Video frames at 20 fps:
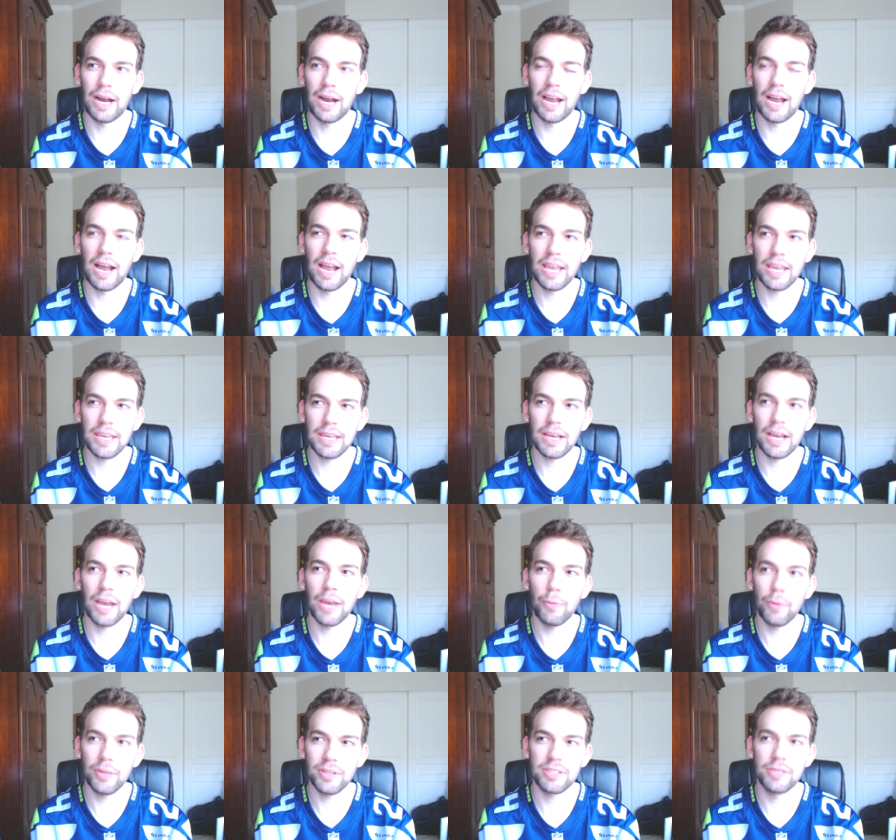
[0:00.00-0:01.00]

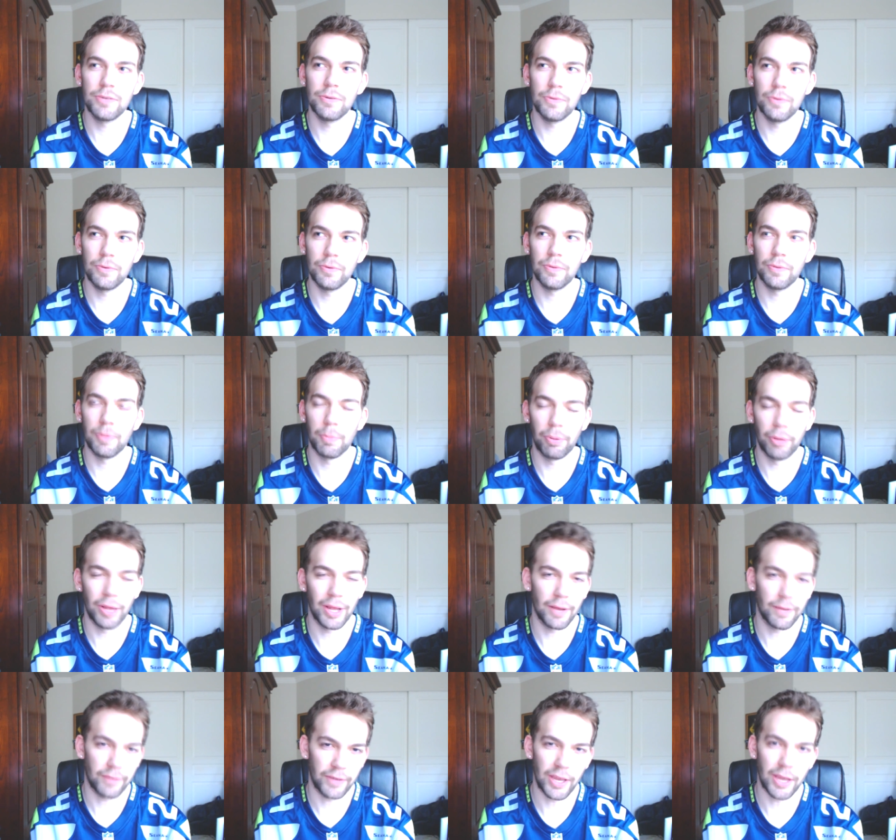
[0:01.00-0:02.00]
I went to the
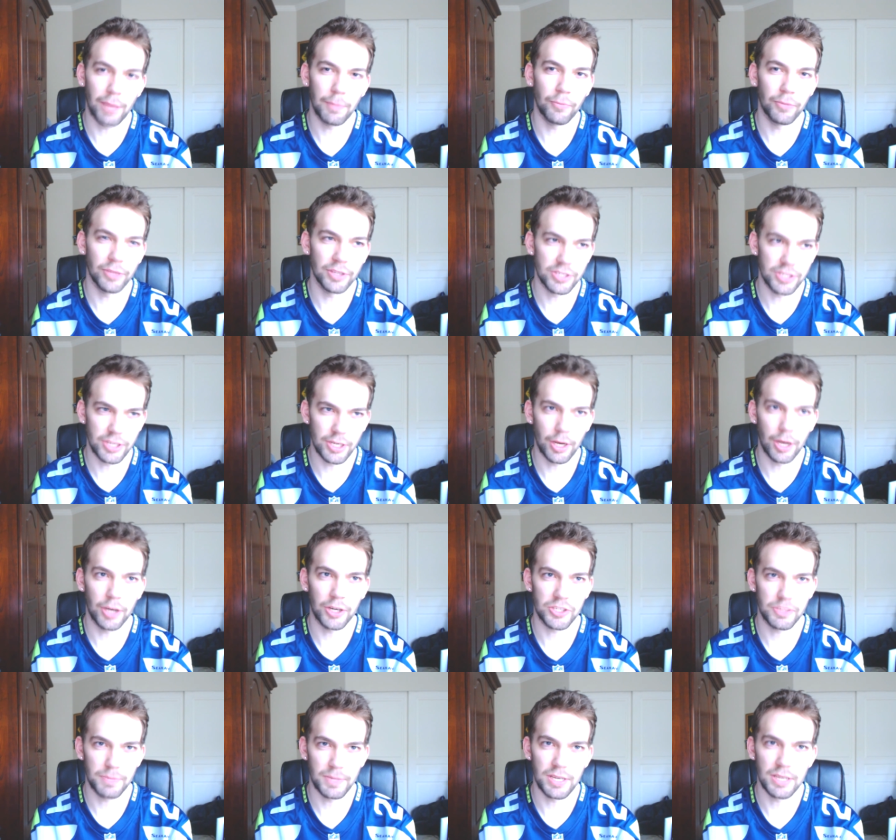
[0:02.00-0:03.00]
playoff game when the
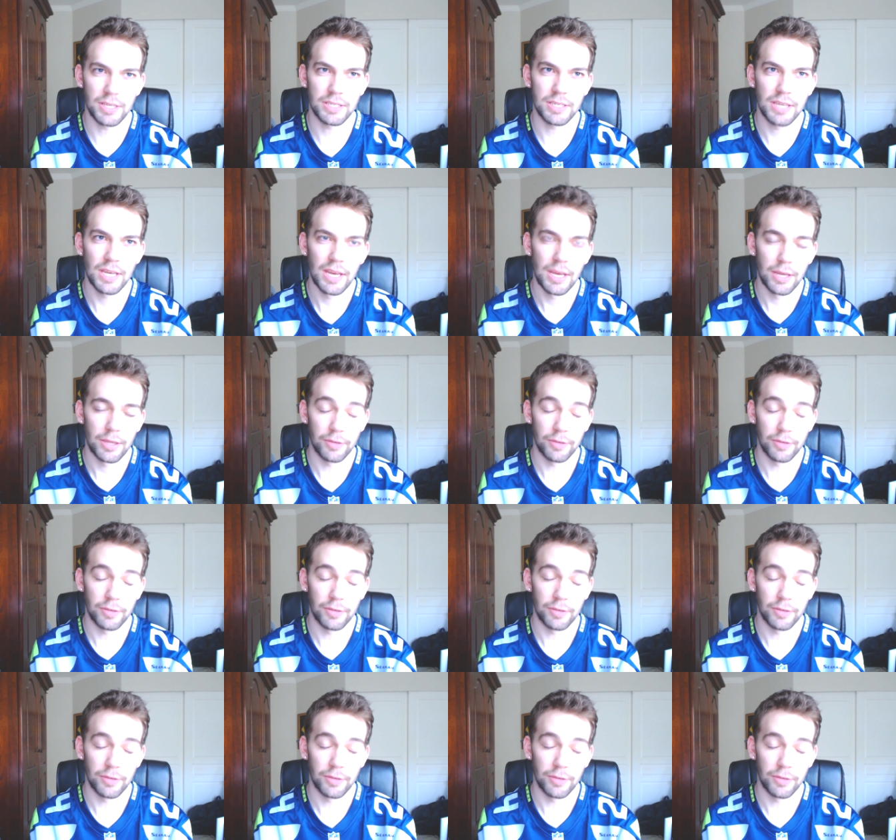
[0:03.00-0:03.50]
Seahawks beat